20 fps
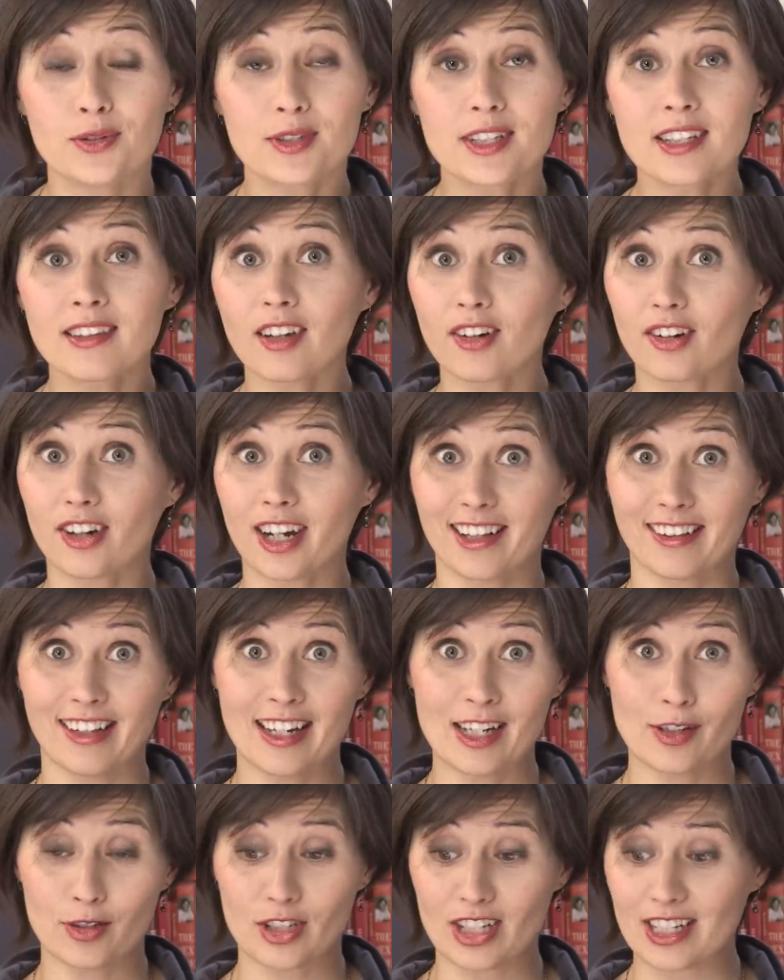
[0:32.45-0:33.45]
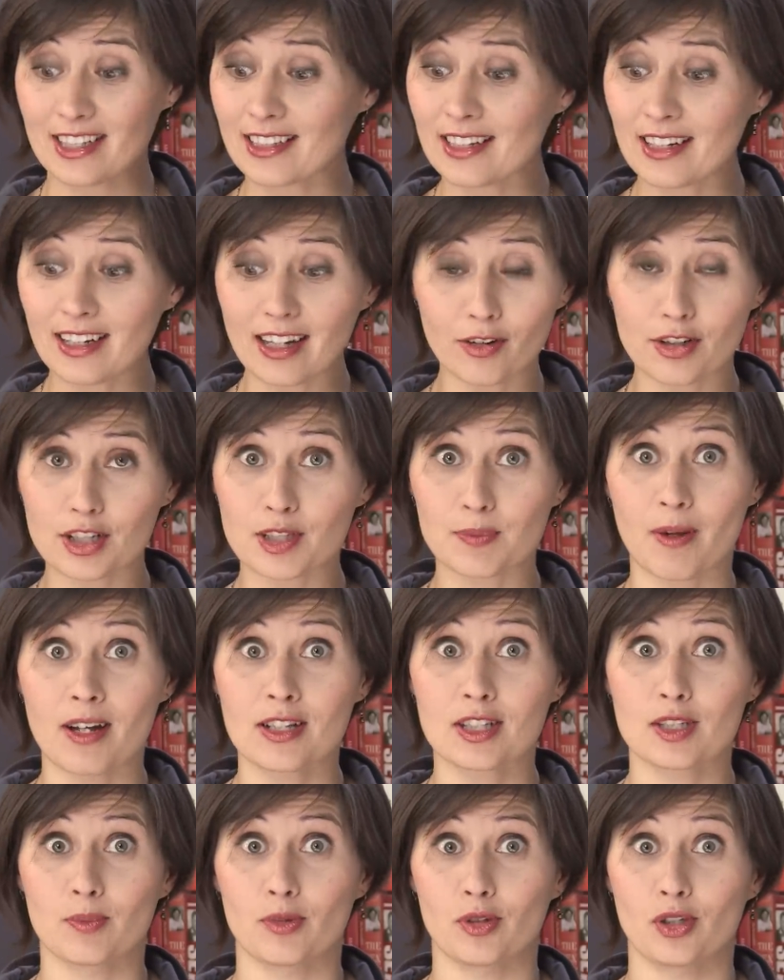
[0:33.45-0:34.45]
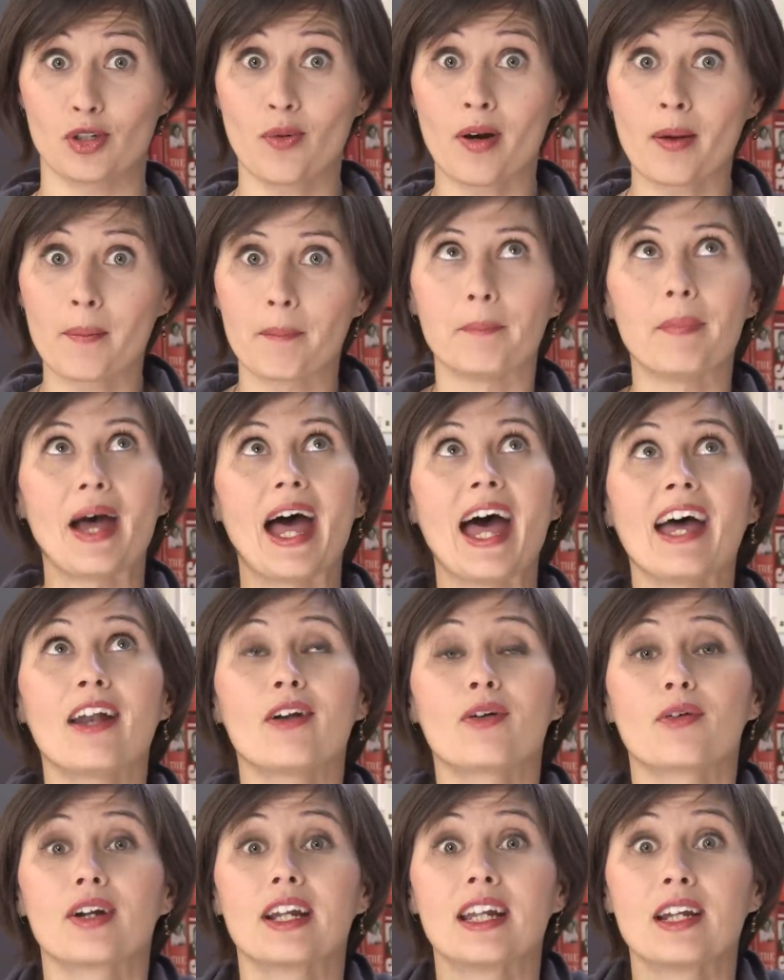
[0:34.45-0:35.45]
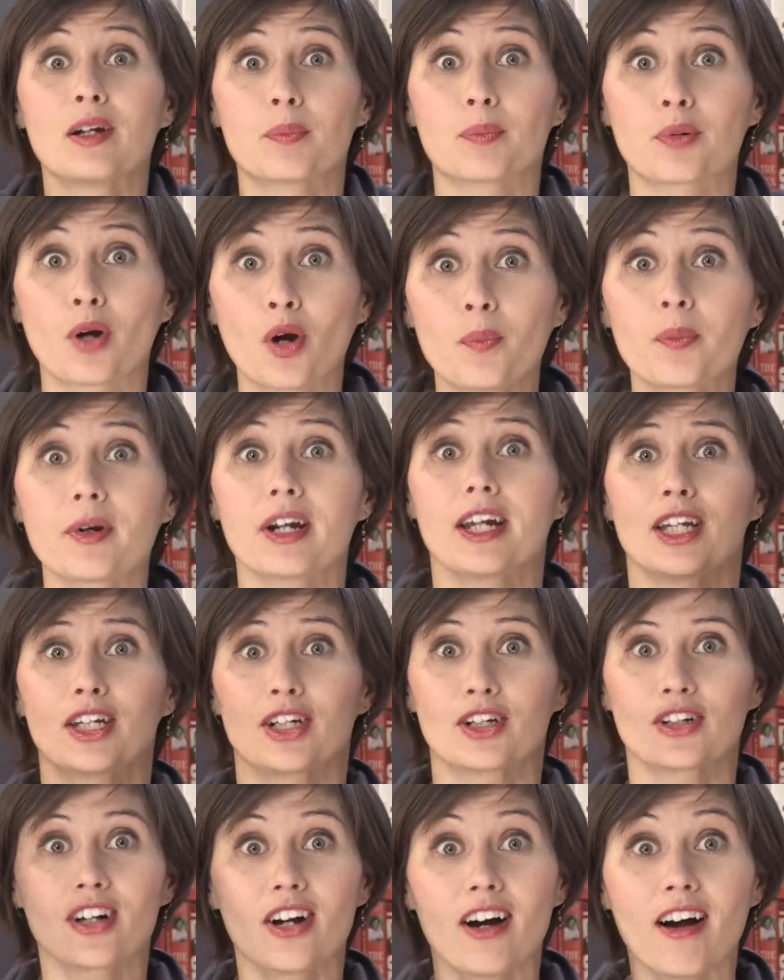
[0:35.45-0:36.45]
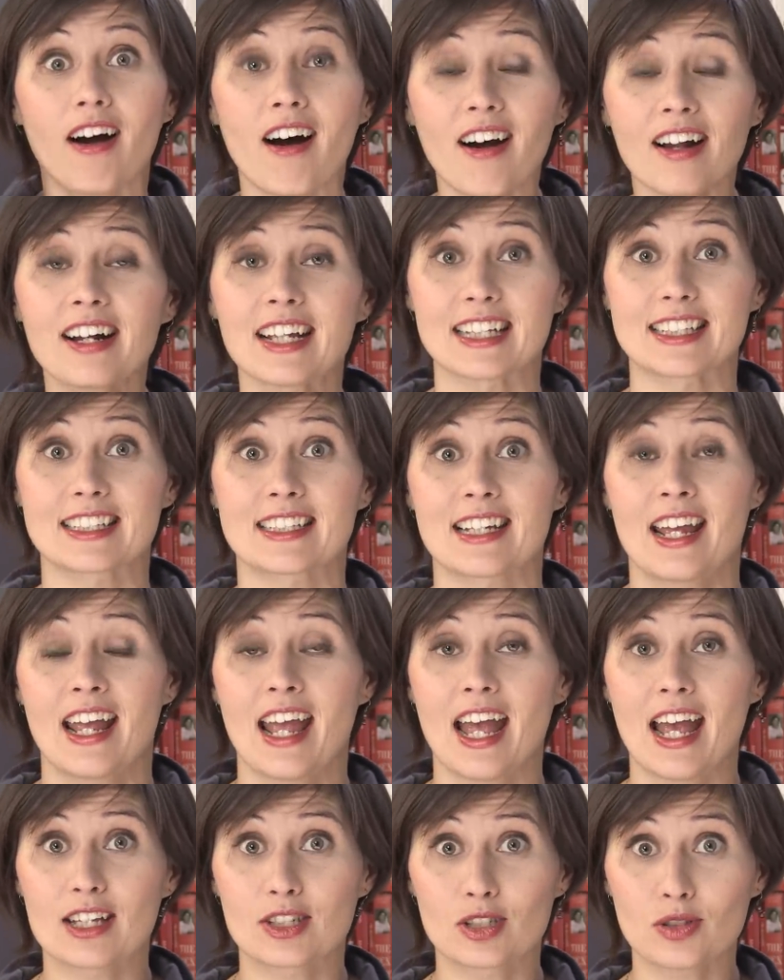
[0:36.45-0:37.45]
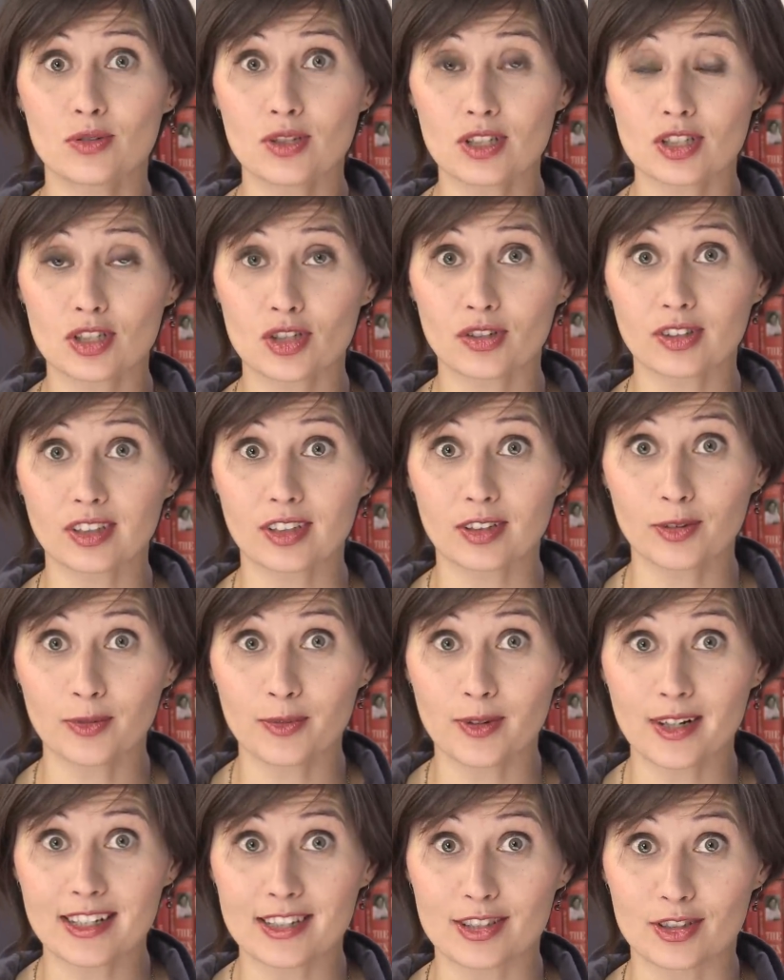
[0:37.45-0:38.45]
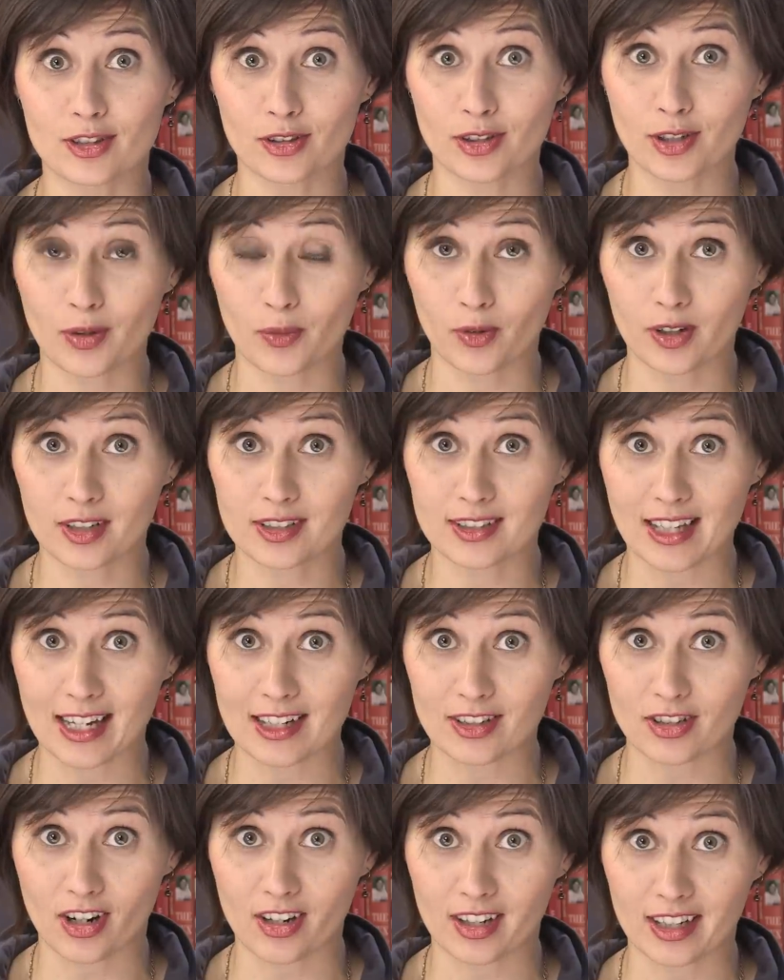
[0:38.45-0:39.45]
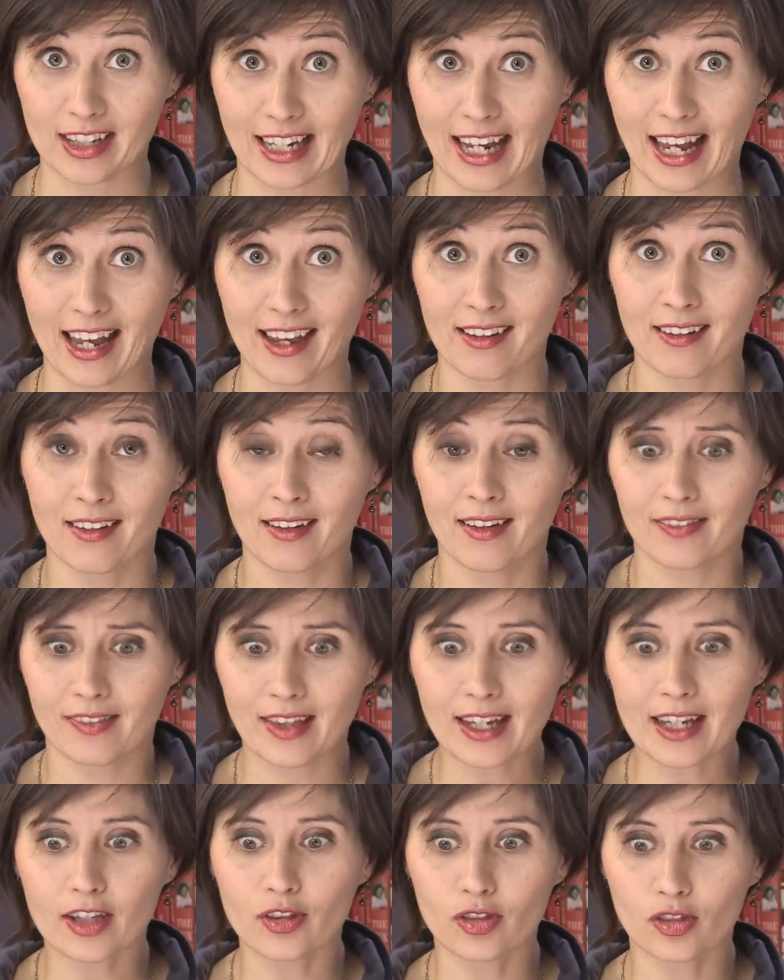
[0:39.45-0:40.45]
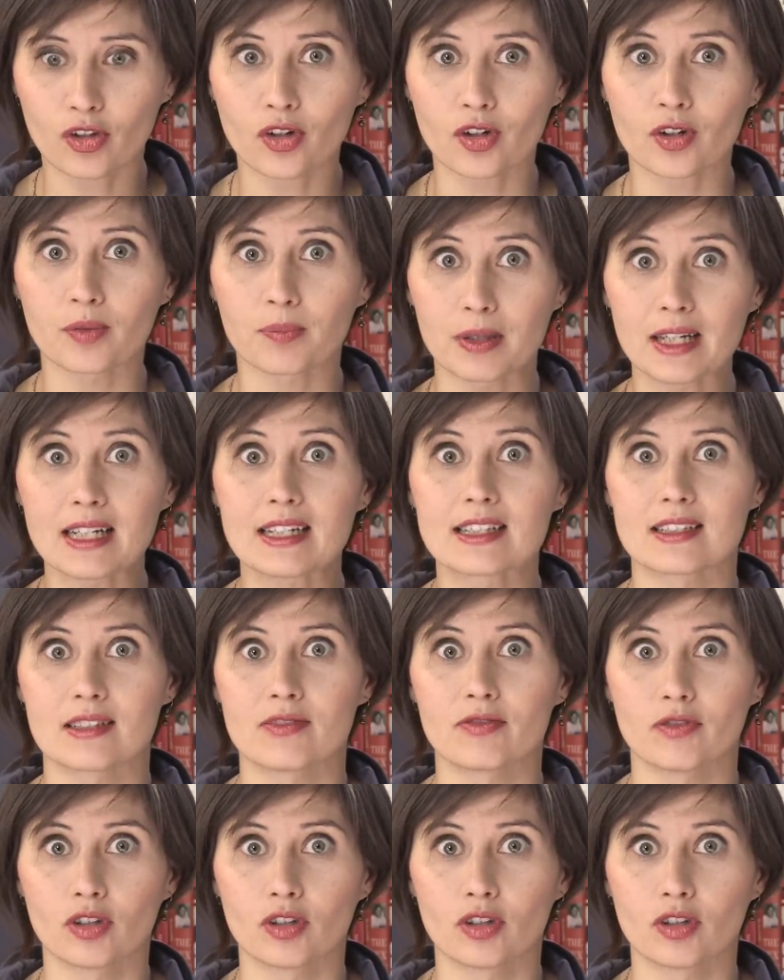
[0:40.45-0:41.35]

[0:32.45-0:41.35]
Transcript: Using the correct language isn't irresponsible. You aren't bad or inappropriate. You're honest. As soon as your little one is learning words like dog and cat, they can learn penis and